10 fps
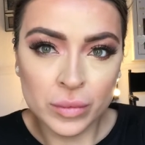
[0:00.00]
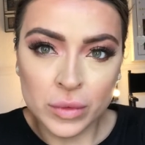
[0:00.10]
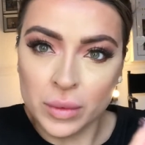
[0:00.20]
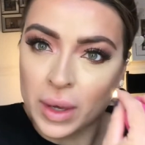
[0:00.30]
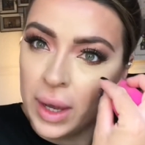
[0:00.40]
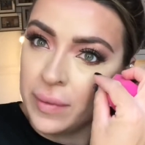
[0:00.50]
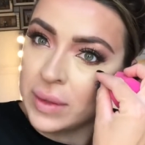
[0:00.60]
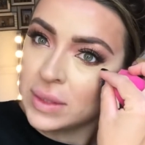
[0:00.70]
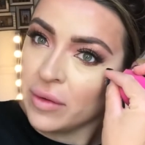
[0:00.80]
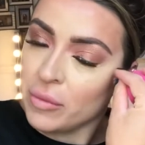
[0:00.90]
So again,
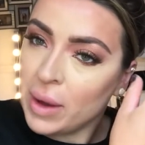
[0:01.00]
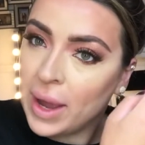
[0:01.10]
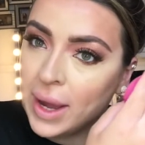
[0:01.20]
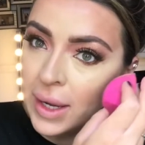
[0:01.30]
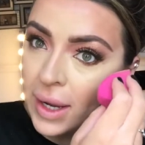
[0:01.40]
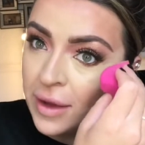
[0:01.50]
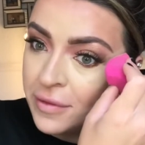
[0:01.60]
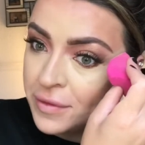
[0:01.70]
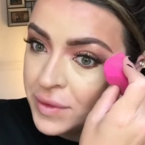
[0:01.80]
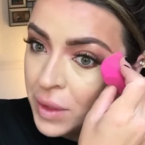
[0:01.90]
that's giving my eye a
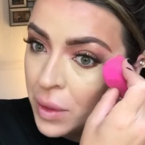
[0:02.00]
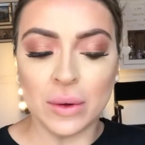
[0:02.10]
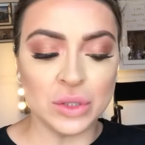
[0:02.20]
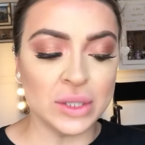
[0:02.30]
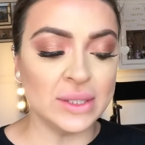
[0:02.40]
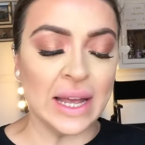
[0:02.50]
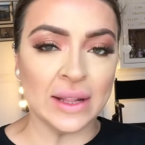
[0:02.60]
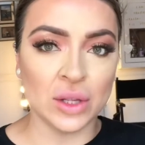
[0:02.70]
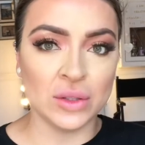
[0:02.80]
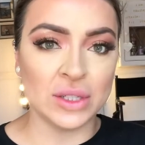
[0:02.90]
lift. To set
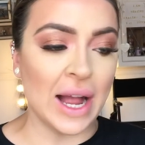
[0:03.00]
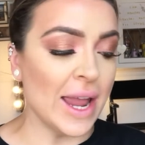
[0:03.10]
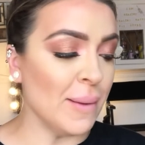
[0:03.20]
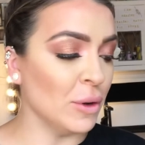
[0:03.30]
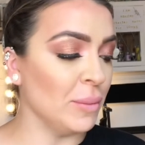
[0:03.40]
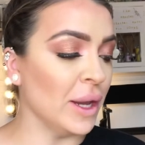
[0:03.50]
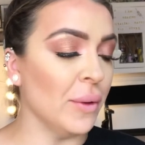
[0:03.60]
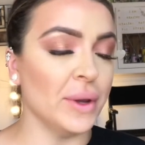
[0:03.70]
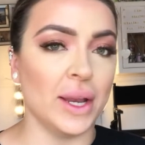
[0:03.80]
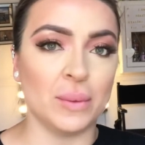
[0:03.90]
the under eye, I'm going to be
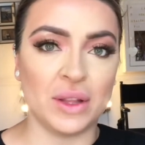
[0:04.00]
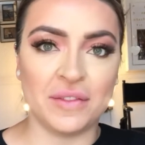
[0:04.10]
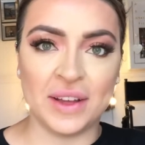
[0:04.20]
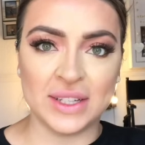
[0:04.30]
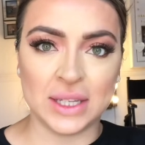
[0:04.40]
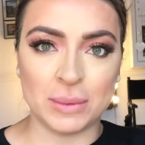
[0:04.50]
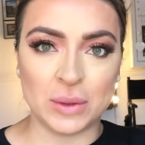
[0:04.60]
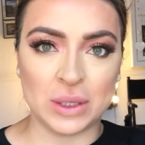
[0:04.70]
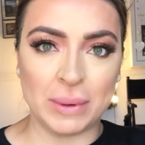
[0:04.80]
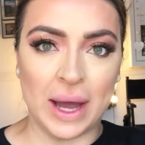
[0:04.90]
going in with the Fenty
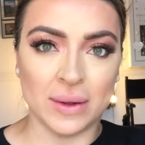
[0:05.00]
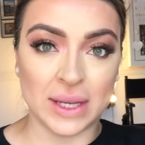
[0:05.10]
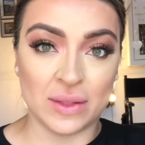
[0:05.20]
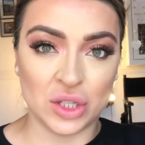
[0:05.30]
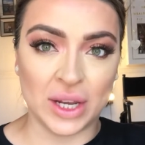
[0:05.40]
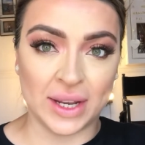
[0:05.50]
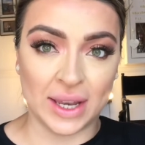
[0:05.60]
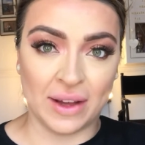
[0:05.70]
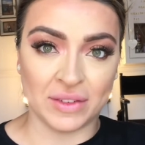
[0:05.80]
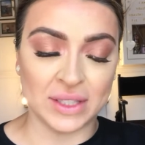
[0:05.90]
Beauty powder in the shade
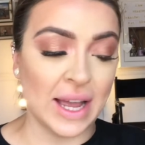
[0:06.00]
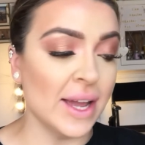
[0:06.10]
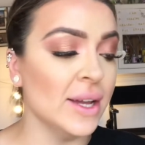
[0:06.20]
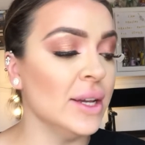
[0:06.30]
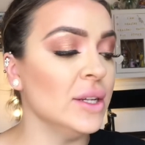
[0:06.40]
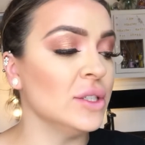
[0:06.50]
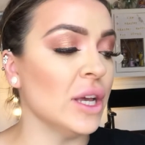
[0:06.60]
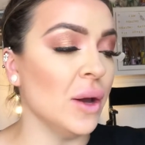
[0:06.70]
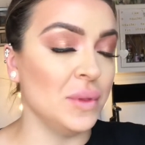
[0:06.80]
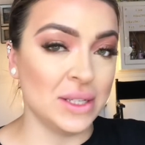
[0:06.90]
Lavender.
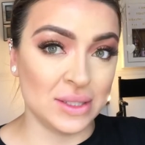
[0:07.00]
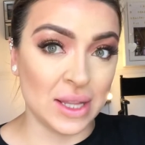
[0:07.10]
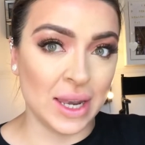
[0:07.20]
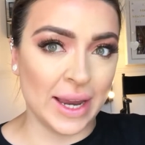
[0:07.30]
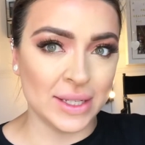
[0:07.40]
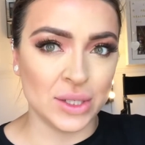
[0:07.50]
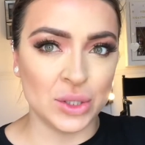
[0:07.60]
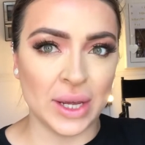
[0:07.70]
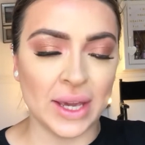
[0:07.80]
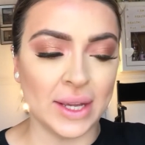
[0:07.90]
So this is the lighter
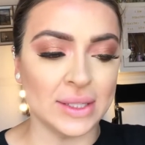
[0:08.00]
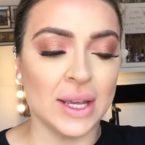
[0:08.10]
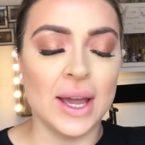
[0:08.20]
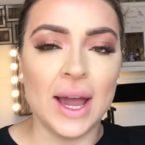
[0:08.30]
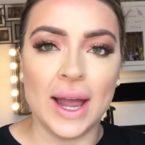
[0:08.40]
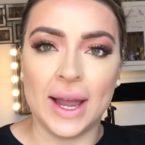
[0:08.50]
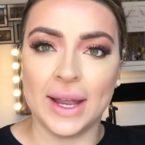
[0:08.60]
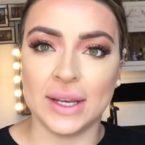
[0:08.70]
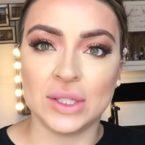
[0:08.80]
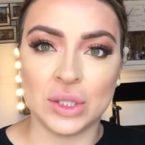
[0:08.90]
shade.
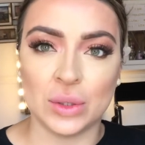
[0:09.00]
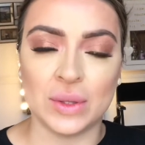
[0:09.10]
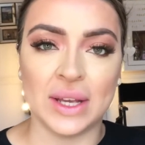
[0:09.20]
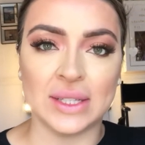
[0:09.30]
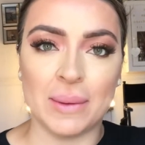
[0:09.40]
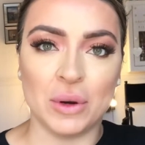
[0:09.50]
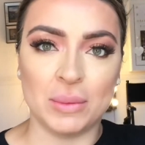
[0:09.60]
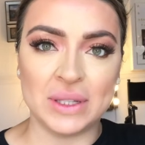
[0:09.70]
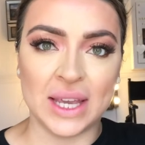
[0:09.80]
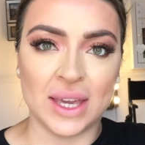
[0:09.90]
And to do this, I'm going to
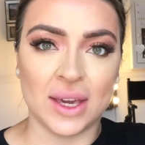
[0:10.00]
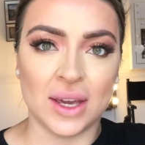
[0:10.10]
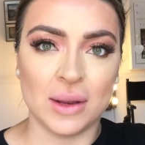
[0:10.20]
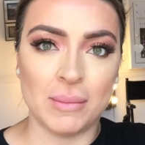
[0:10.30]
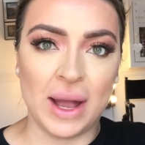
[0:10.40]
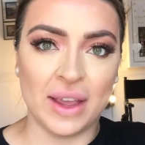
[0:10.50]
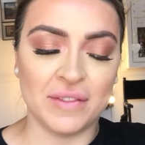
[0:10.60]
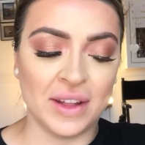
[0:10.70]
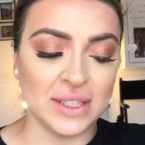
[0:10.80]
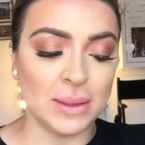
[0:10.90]
be taking my
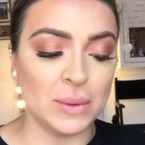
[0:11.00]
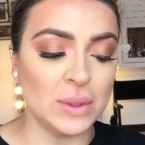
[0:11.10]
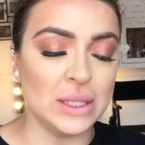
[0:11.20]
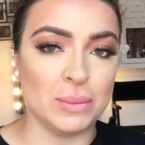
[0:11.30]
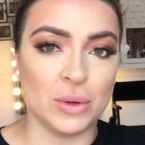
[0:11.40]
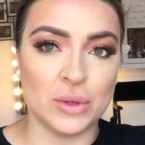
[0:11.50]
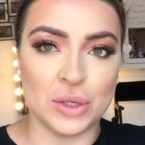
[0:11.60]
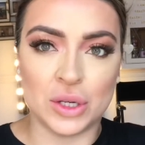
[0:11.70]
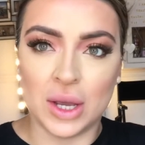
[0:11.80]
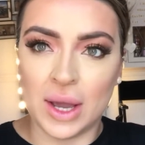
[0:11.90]
Fenty Beauty
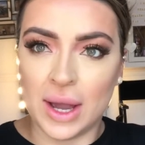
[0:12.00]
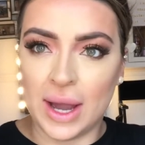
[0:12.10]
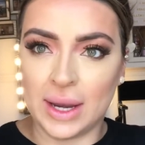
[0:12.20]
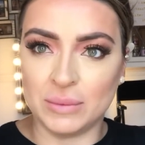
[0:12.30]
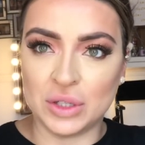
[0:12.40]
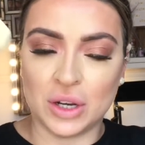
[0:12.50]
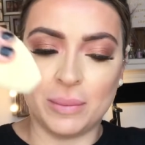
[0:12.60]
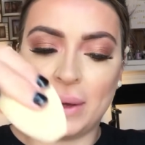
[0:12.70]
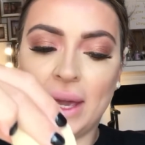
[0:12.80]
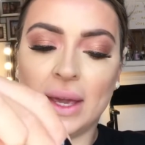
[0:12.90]
sponge, and I'm just going to
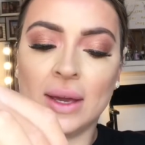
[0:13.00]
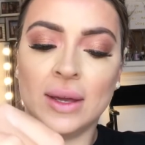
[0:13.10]
be